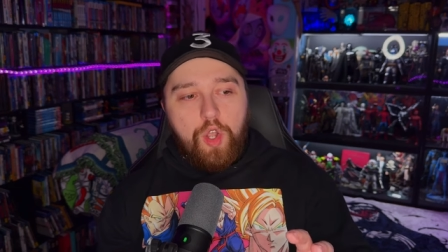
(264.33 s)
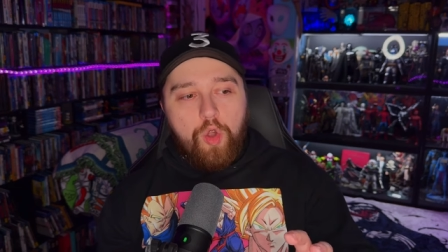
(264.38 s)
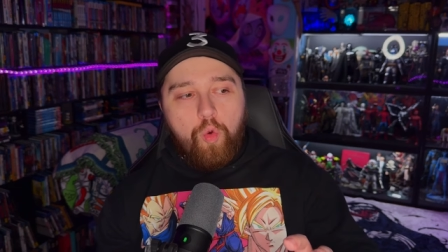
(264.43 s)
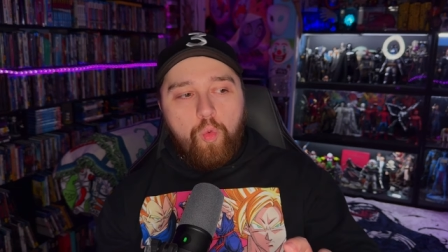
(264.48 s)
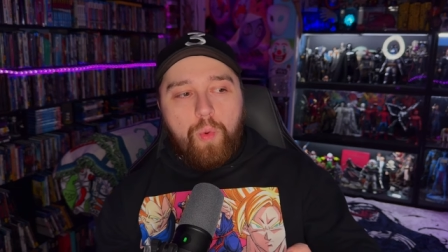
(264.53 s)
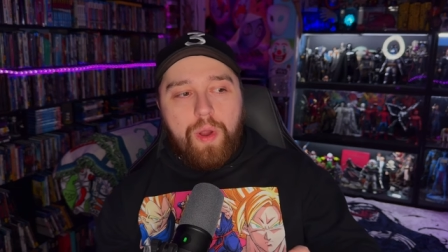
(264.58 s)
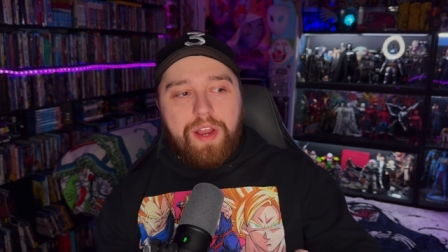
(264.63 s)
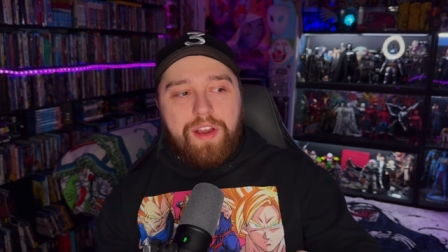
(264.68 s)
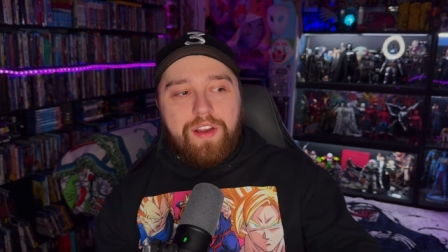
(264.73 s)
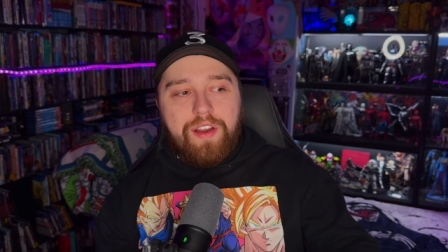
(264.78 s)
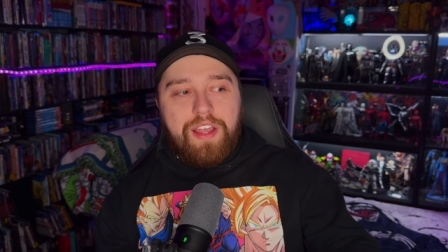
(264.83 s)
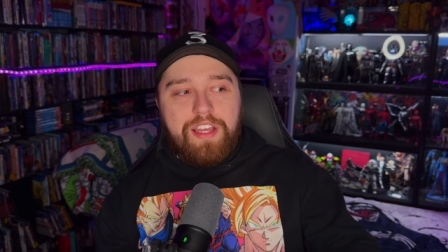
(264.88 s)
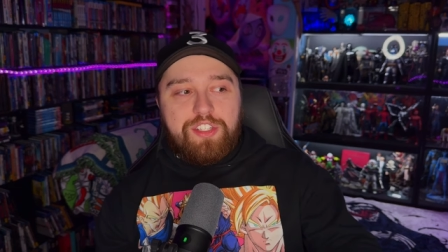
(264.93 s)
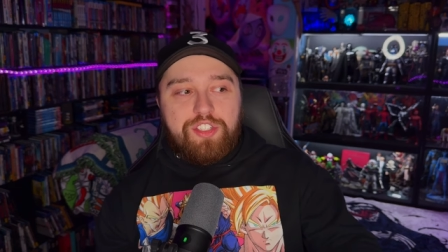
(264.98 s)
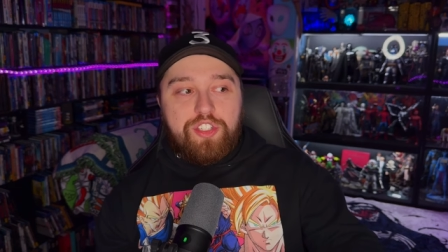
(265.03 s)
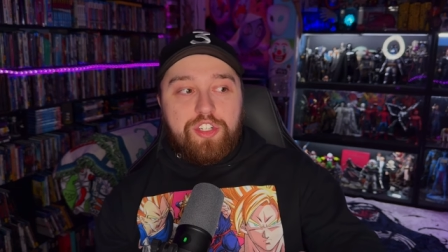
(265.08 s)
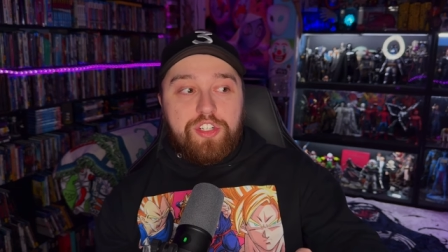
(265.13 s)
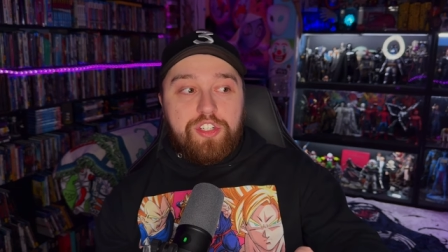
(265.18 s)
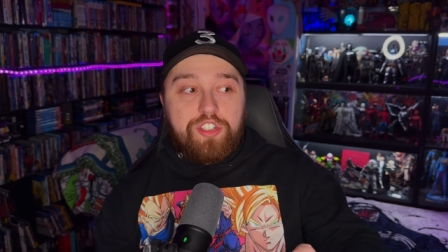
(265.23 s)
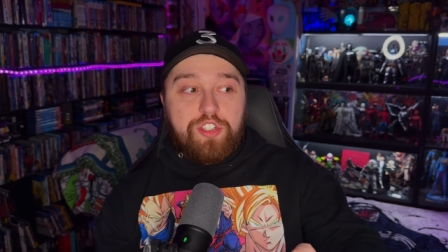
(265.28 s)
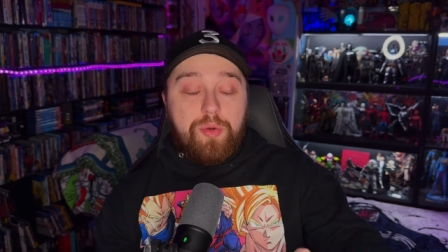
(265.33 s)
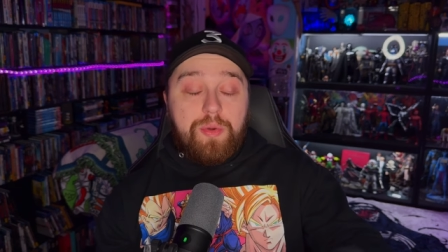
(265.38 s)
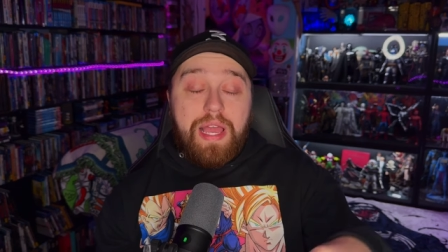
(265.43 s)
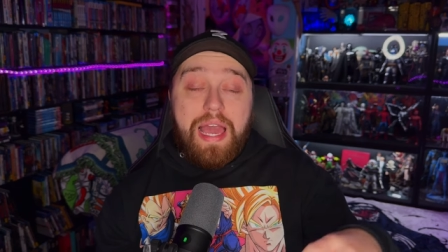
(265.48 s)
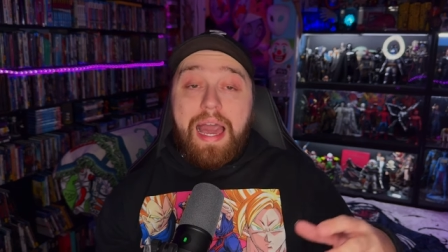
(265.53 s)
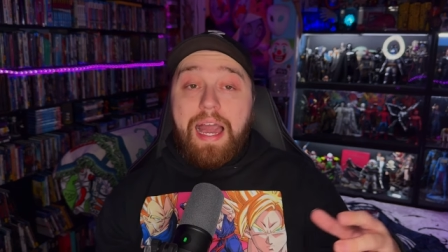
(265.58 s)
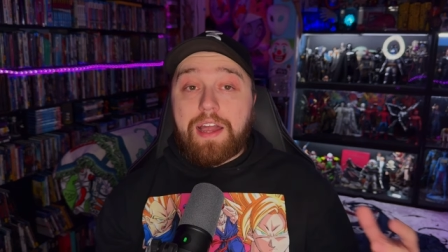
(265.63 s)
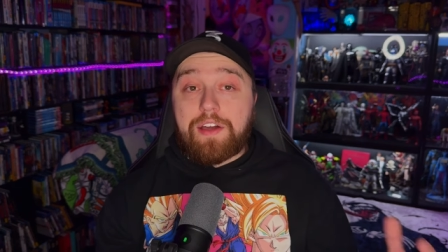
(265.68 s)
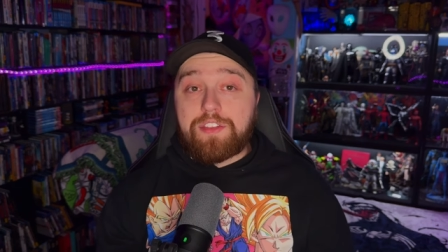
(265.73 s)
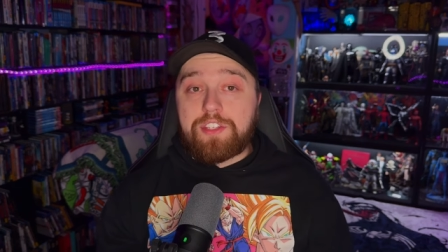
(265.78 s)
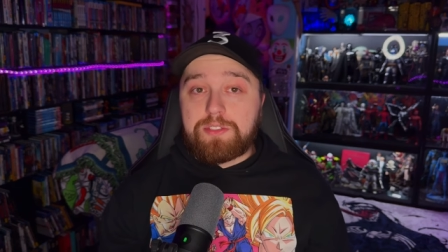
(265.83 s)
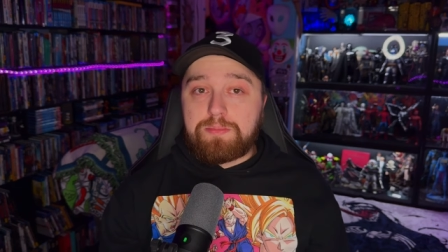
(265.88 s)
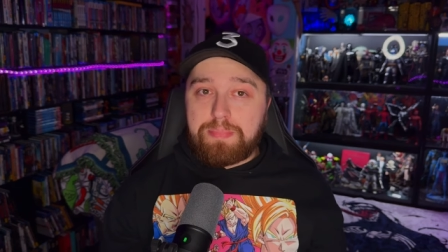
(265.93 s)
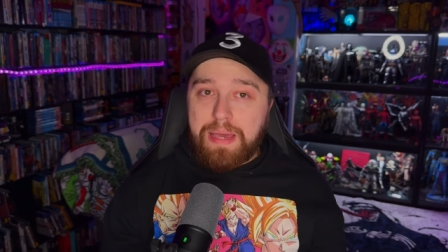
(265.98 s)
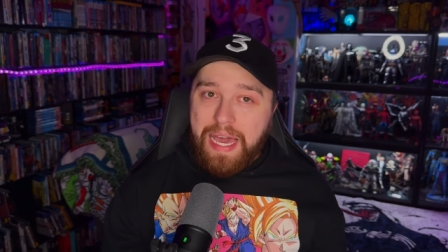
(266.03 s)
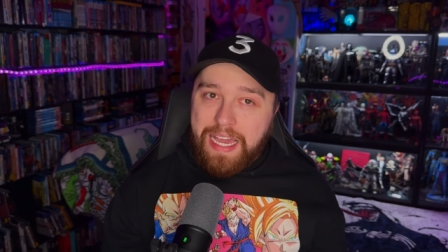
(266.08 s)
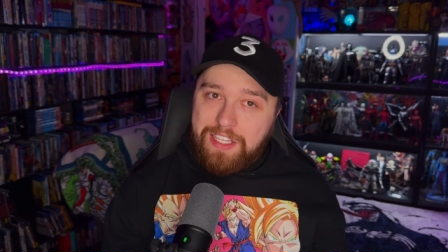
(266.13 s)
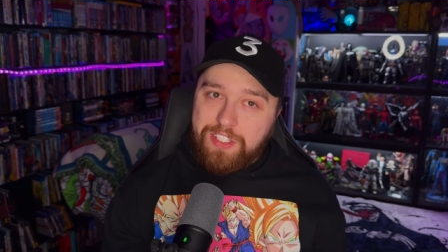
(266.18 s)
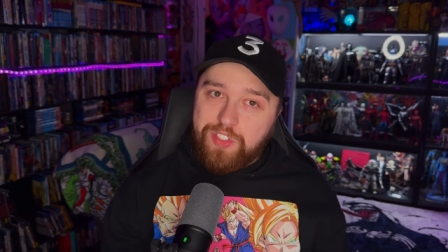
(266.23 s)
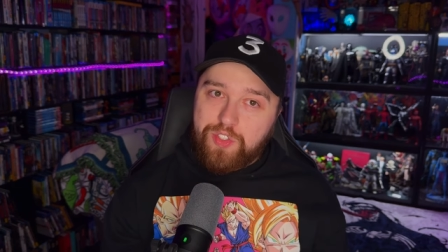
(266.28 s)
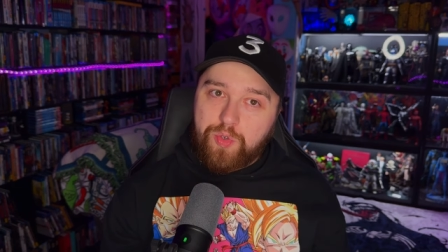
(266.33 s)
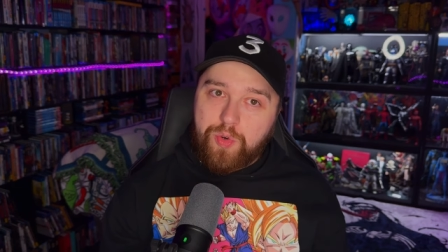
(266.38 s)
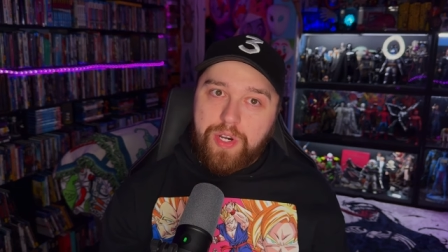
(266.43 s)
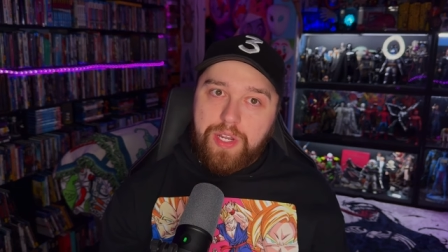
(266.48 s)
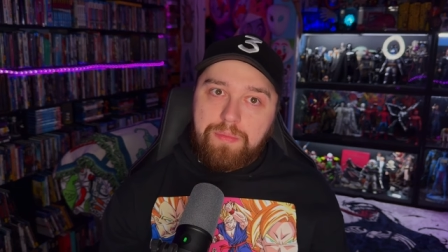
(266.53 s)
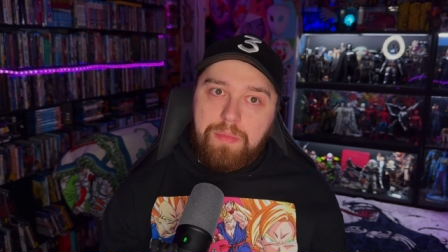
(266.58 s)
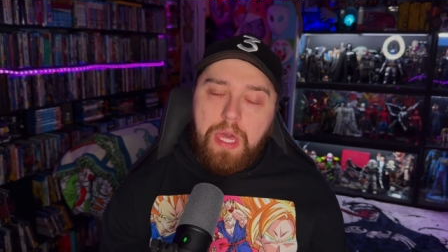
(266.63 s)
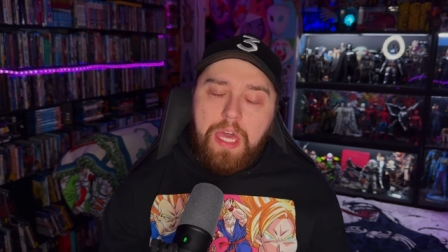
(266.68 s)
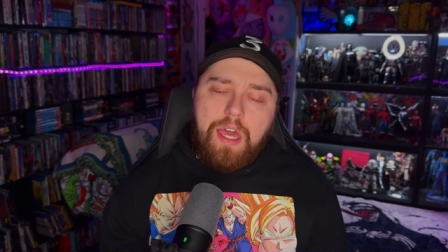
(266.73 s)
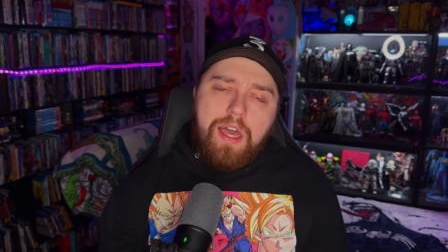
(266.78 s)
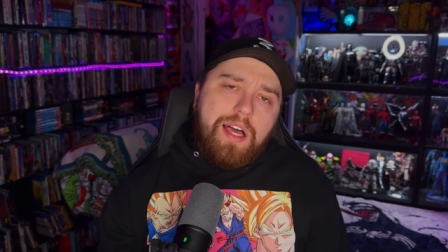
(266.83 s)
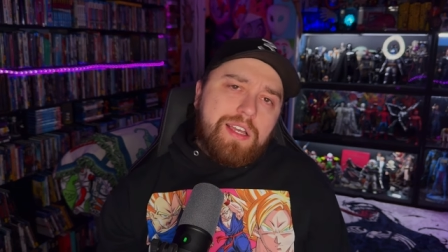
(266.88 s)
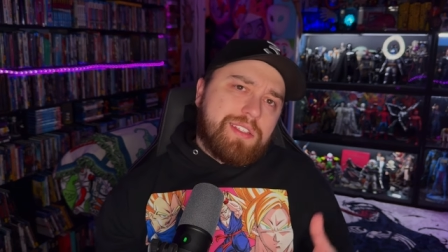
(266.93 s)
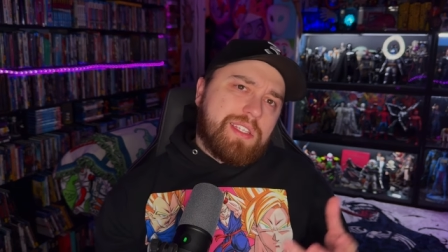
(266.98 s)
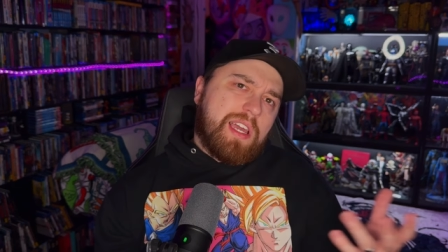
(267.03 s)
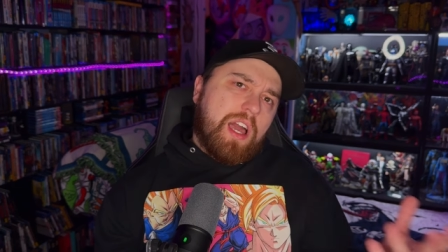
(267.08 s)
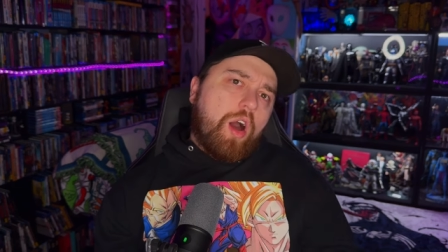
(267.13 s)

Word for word: where it started showing Agatha's backstory, I was like,